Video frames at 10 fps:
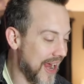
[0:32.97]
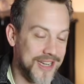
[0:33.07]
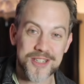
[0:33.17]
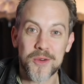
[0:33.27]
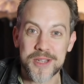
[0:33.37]
and
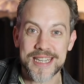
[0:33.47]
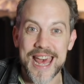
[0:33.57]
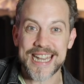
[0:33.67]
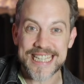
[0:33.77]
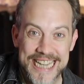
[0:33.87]
it shows us
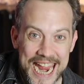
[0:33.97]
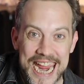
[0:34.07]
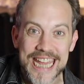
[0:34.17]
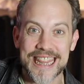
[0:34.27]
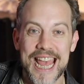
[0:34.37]
how to
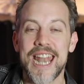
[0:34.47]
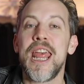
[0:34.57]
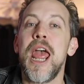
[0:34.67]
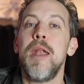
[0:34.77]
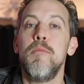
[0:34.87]
take that
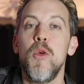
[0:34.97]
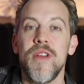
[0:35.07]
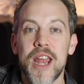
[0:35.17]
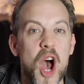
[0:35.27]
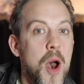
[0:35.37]
and move
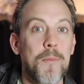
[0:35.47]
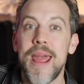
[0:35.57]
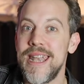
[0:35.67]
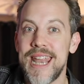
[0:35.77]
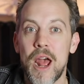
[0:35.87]
it up
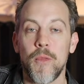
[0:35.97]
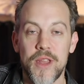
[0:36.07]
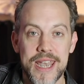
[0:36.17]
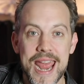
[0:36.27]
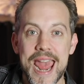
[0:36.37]
and down
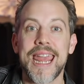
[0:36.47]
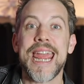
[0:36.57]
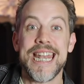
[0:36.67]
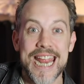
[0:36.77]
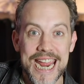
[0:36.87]
the neck
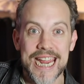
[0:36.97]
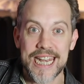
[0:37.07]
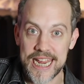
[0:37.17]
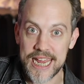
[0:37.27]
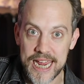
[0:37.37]
in
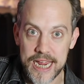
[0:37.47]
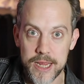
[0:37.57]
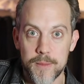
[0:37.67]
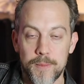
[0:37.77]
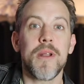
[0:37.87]
any
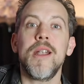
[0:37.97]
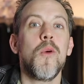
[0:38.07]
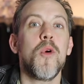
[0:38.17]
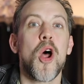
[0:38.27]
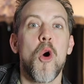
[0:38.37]
key. But I
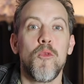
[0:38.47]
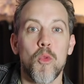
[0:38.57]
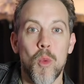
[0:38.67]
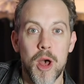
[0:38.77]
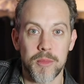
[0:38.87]
don't want to
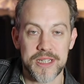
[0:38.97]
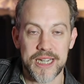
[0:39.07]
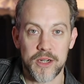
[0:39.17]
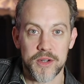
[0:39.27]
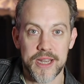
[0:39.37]
overwhelm us
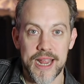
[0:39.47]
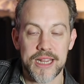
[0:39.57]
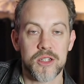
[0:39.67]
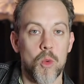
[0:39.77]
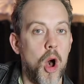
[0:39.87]
here today,
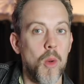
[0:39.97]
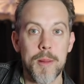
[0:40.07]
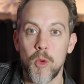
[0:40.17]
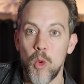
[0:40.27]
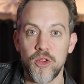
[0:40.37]
so all
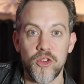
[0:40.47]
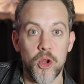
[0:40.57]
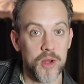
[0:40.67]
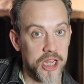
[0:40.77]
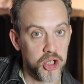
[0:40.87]
I'm going to
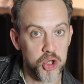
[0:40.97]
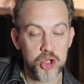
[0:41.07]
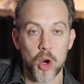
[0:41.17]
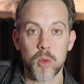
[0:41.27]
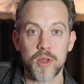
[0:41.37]
do to get you
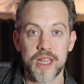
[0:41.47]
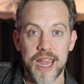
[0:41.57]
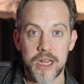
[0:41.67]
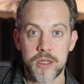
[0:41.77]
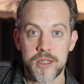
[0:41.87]
started with the
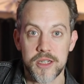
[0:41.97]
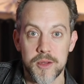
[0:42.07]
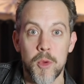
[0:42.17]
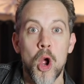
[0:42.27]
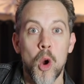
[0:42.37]
CAGED
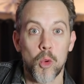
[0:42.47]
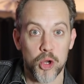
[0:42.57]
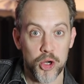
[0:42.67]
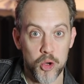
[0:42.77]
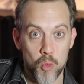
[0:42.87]
system, we're
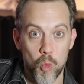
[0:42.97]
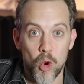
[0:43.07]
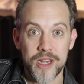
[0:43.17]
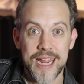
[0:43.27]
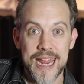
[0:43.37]
going to do
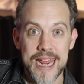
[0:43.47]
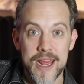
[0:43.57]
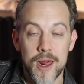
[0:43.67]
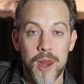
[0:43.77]
one key,